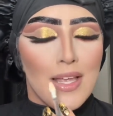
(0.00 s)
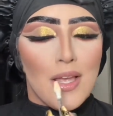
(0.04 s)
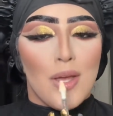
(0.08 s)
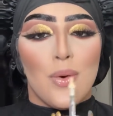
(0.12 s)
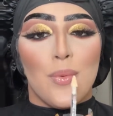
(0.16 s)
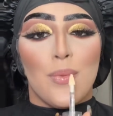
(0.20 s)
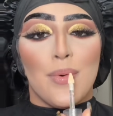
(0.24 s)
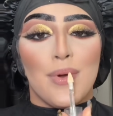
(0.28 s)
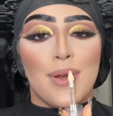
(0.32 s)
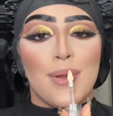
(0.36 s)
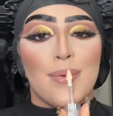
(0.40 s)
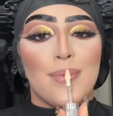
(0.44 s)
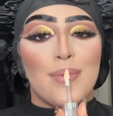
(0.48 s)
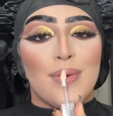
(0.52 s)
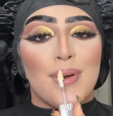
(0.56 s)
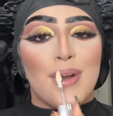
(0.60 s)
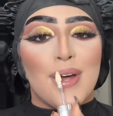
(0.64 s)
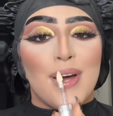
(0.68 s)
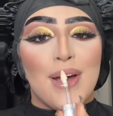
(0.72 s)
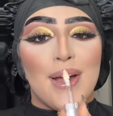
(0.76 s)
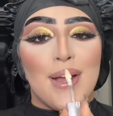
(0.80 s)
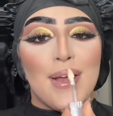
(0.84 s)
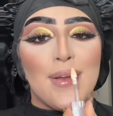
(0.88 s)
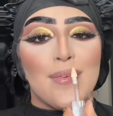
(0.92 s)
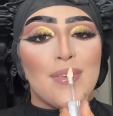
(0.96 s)
when I
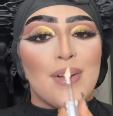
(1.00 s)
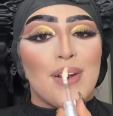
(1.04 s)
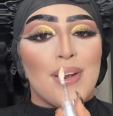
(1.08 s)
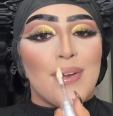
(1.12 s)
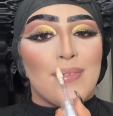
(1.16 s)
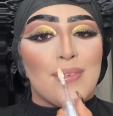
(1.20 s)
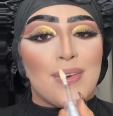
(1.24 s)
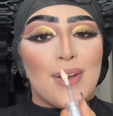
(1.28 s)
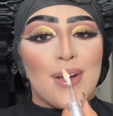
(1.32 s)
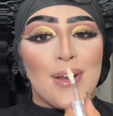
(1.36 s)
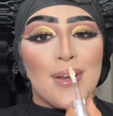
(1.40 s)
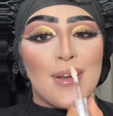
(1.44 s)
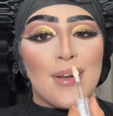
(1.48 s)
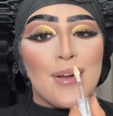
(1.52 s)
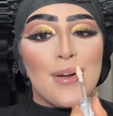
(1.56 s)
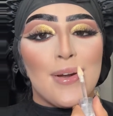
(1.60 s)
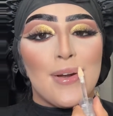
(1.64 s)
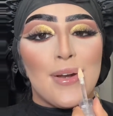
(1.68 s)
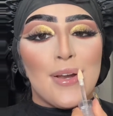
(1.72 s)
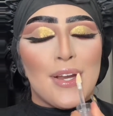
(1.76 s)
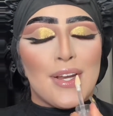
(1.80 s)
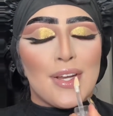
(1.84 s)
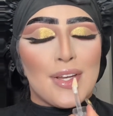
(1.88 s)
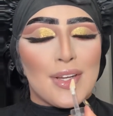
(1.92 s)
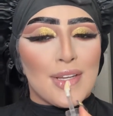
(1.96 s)
apply my lip liner,
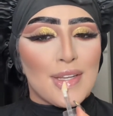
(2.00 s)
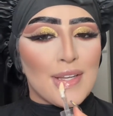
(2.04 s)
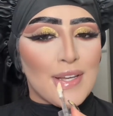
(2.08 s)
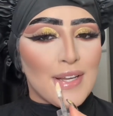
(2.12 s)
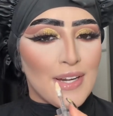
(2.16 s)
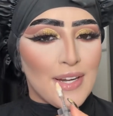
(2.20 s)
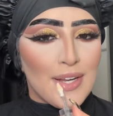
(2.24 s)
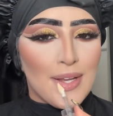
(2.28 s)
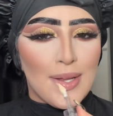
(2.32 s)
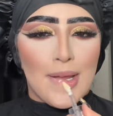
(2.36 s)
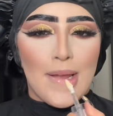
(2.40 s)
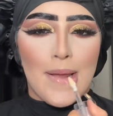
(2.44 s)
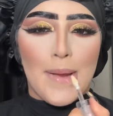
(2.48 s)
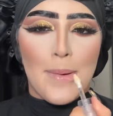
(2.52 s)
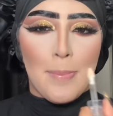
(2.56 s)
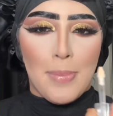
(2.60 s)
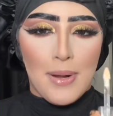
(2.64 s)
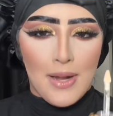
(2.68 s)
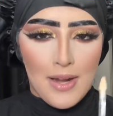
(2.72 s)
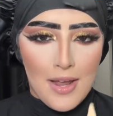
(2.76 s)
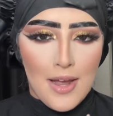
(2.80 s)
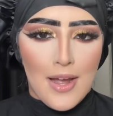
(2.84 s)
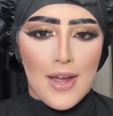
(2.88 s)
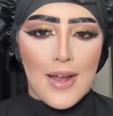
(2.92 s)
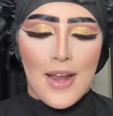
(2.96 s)
it's just gonna
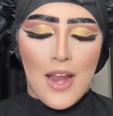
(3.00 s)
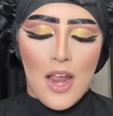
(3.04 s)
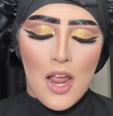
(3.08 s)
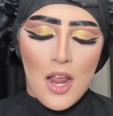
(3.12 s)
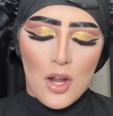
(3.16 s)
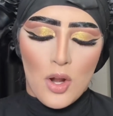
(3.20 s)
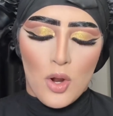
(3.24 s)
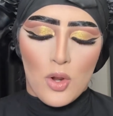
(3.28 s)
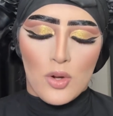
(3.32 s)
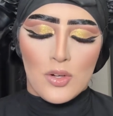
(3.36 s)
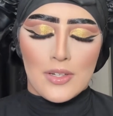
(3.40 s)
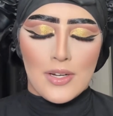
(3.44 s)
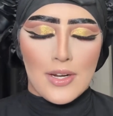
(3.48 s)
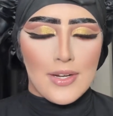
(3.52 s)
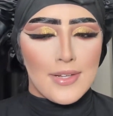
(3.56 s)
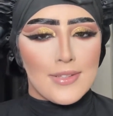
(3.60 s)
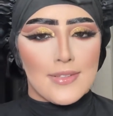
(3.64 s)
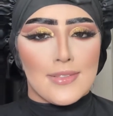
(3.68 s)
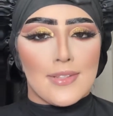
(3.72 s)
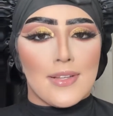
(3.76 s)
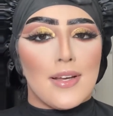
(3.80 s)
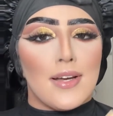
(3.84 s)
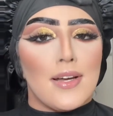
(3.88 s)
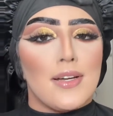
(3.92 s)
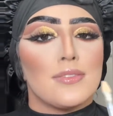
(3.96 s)
apply a lot
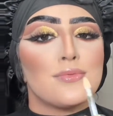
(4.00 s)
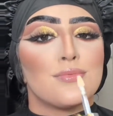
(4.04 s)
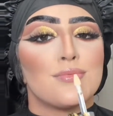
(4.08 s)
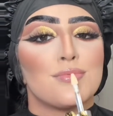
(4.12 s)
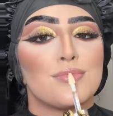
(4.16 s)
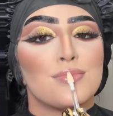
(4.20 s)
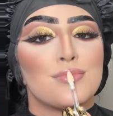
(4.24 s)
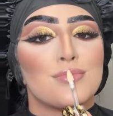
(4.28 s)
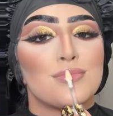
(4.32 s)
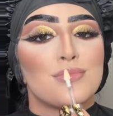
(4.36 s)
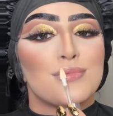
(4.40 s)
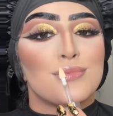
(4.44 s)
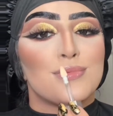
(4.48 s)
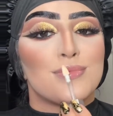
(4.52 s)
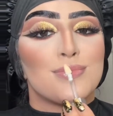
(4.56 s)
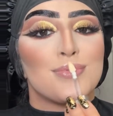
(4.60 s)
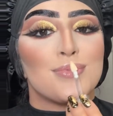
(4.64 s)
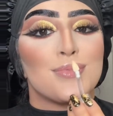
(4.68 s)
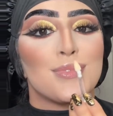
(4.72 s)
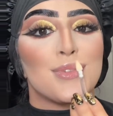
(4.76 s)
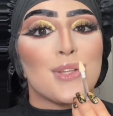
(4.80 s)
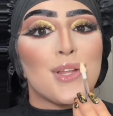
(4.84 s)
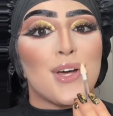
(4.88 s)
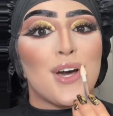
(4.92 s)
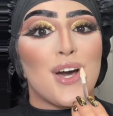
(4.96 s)
nicer
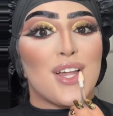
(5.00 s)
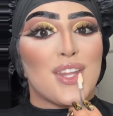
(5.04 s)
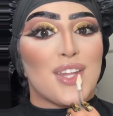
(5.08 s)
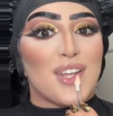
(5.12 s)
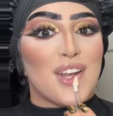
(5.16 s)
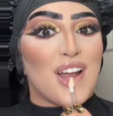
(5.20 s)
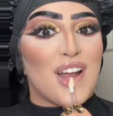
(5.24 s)
rather than